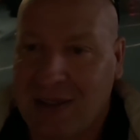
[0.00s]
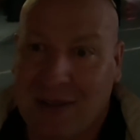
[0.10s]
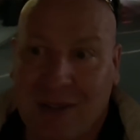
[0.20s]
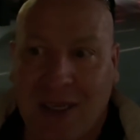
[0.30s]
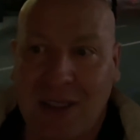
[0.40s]

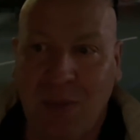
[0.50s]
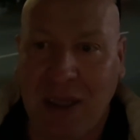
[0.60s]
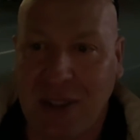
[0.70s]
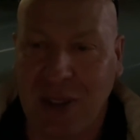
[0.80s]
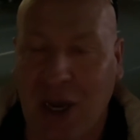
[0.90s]
6
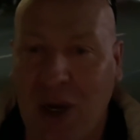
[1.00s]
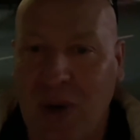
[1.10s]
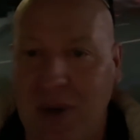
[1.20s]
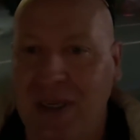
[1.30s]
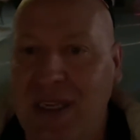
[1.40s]
months
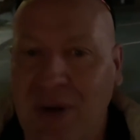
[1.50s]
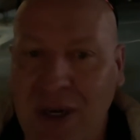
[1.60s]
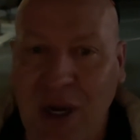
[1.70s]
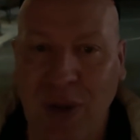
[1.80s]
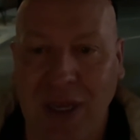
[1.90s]
ago or a year
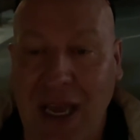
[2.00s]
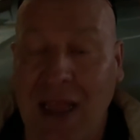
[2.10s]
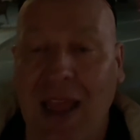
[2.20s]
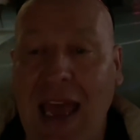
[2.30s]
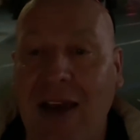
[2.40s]
ago that
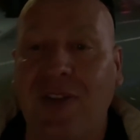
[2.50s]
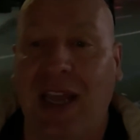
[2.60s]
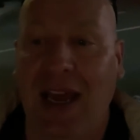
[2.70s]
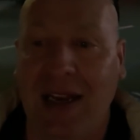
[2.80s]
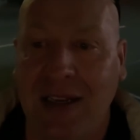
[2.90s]
got laughed
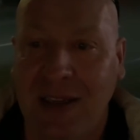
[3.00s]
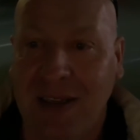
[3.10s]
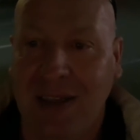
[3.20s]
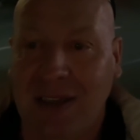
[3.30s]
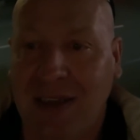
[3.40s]
at
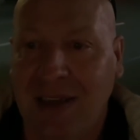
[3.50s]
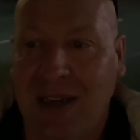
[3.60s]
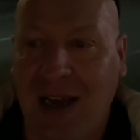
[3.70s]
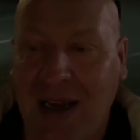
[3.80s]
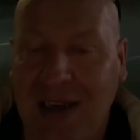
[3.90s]

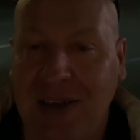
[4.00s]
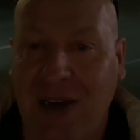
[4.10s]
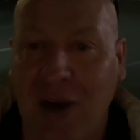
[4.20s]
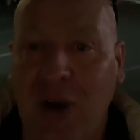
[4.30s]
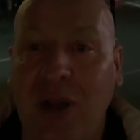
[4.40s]

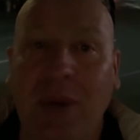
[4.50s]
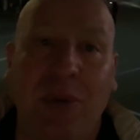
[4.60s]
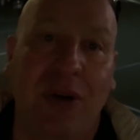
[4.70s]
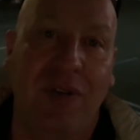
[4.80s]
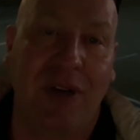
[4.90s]
are going to be
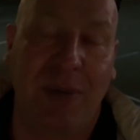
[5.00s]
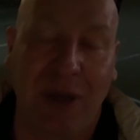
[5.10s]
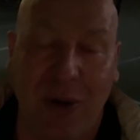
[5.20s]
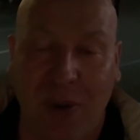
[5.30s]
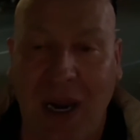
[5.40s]
proven to
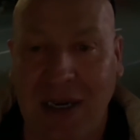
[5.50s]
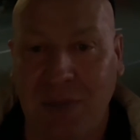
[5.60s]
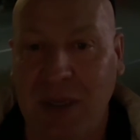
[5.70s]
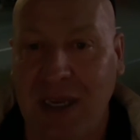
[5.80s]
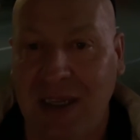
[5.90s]
be
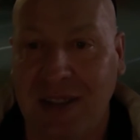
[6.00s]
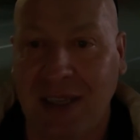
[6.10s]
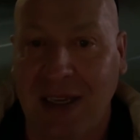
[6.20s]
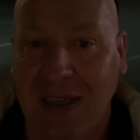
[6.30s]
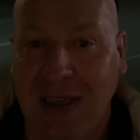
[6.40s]
correct,
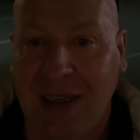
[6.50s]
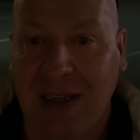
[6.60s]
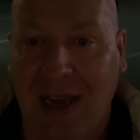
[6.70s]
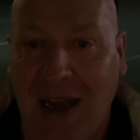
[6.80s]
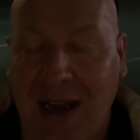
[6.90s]
because
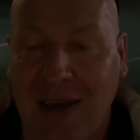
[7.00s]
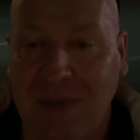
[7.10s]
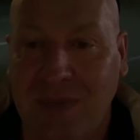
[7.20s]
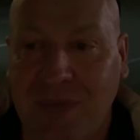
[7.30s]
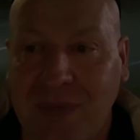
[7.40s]

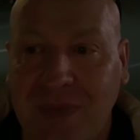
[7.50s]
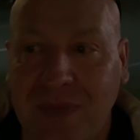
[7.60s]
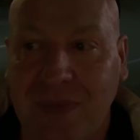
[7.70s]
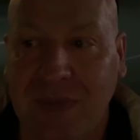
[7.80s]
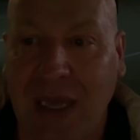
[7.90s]

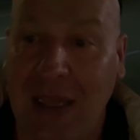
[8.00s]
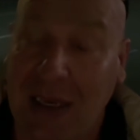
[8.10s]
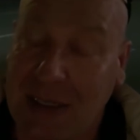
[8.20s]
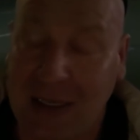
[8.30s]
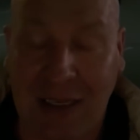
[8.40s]

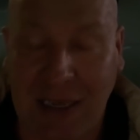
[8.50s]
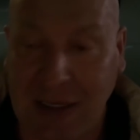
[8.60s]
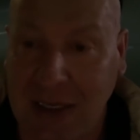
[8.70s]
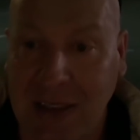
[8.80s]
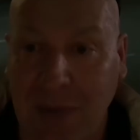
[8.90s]
unless,
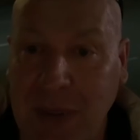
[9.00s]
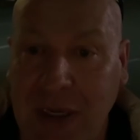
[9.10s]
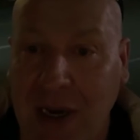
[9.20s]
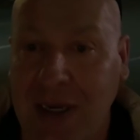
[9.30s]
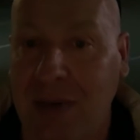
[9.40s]
as I've been
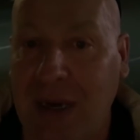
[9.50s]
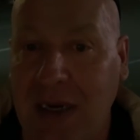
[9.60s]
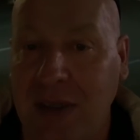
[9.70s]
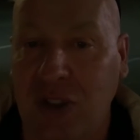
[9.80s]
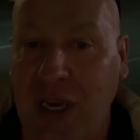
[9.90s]
talking about
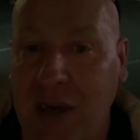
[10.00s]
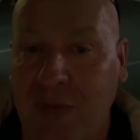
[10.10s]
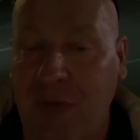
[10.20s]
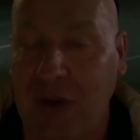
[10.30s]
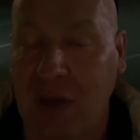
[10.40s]
on this channel
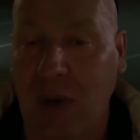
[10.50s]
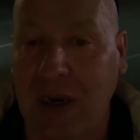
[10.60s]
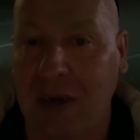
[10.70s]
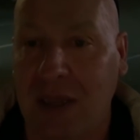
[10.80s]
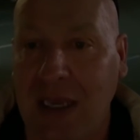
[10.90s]
fairly
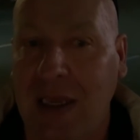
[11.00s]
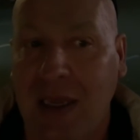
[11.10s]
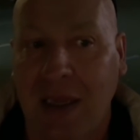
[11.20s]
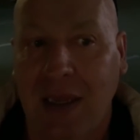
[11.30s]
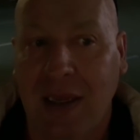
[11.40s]
regularly,
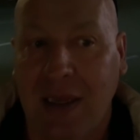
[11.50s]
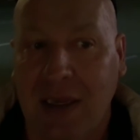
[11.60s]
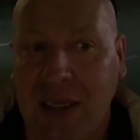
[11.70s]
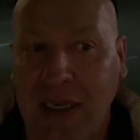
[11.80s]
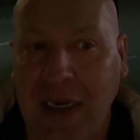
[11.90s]

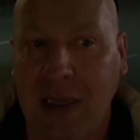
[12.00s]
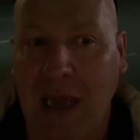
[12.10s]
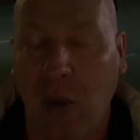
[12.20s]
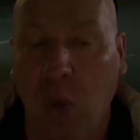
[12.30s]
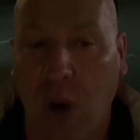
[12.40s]
you needed
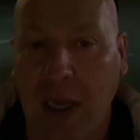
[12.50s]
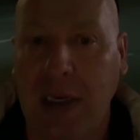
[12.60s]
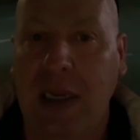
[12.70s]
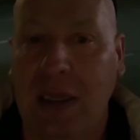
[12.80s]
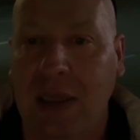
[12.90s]
that
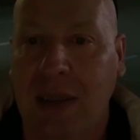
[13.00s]
one